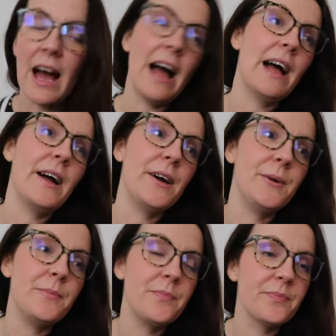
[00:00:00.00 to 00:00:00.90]

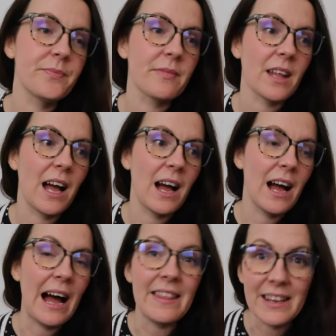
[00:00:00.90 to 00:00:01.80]

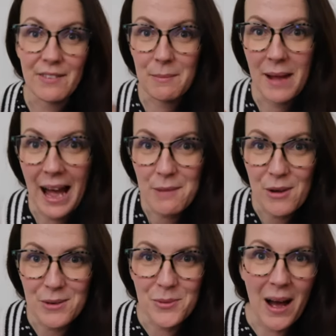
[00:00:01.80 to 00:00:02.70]
And then I've had my
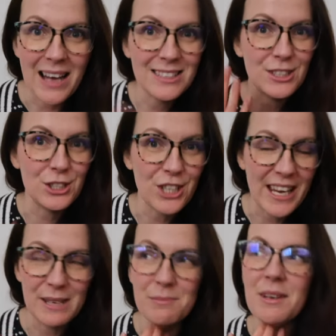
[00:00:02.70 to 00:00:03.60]
eyebrows waxed and
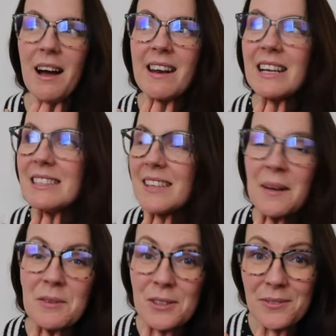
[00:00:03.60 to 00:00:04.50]
shaped. And
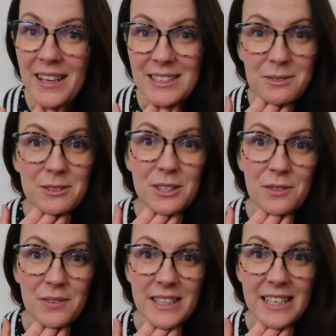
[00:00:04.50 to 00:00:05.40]
it was lovely. So it was a
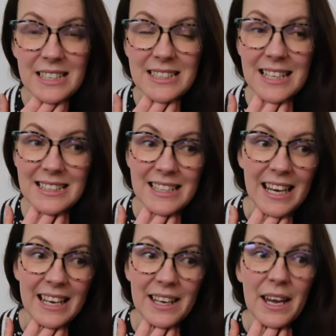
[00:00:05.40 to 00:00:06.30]
lovely
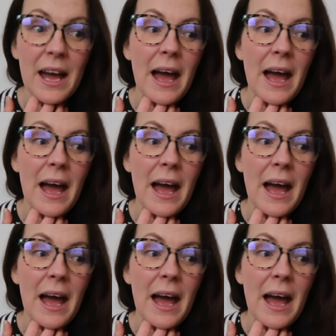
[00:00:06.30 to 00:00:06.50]
Saturday.